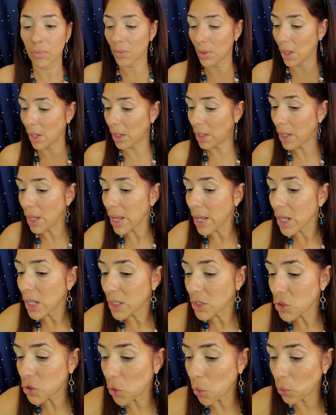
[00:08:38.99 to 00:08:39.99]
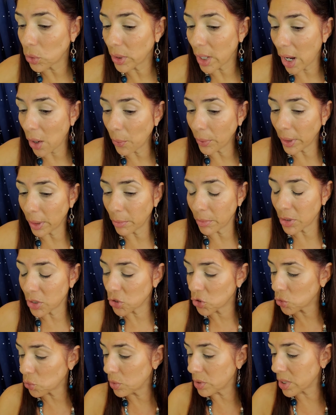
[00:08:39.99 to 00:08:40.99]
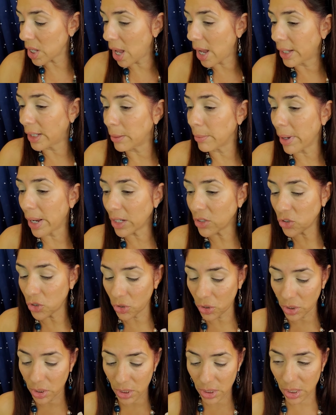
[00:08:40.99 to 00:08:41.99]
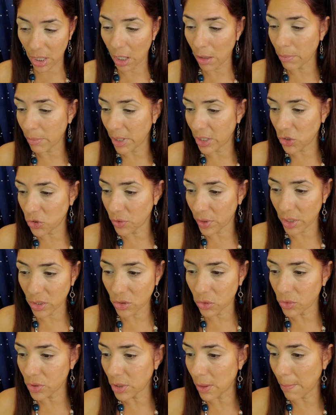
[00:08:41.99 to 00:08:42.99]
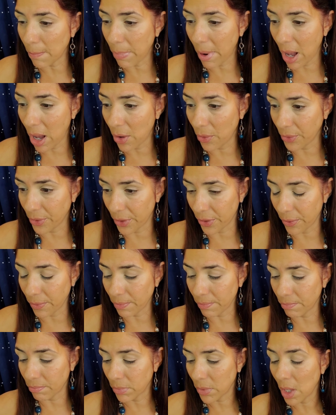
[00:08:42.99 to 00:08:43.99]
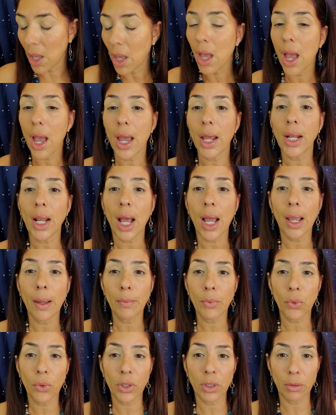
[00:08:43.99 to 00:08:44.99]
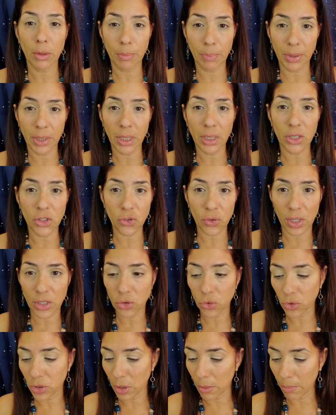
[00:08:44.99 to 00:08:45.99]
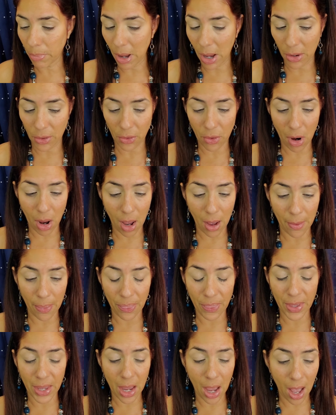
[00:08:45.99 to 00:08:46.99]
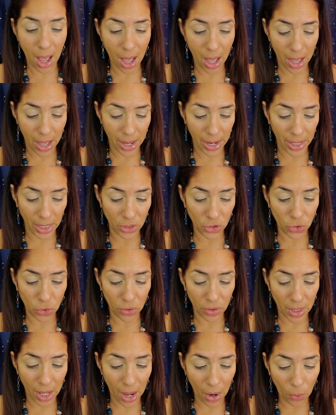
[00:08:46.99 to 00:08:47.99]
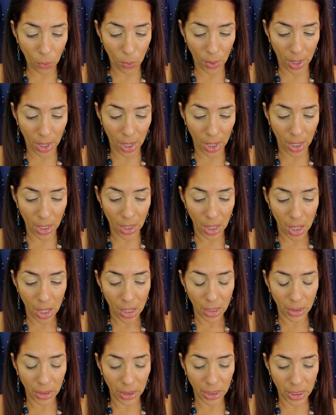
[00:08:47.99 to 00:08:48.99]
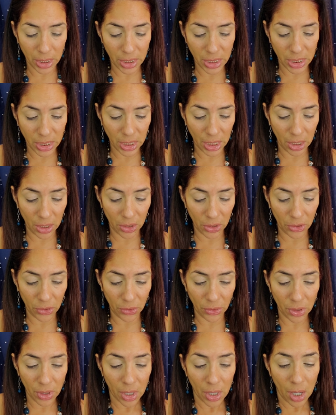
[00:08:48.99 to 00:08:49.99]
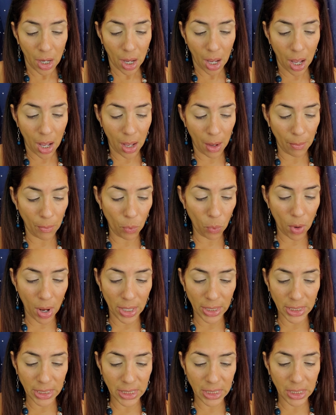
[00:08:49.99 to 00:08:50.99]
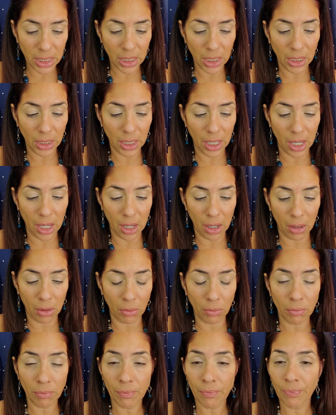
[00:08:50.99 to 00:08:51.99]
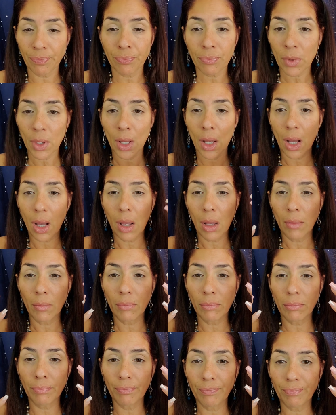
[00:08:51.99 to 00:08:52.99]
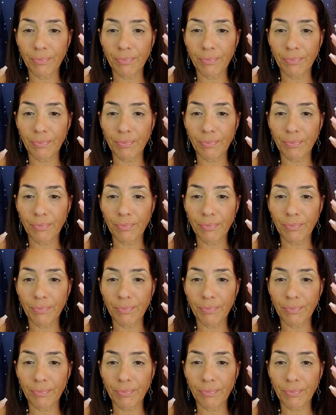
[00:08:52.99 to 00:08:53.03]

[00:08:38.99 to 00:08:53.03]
Okay, so now what I'm going to do is I am actually going to take my translucent powder, and I am going to be putting the translucent powder on the eye, so that way the concealer, while it's sitting there, our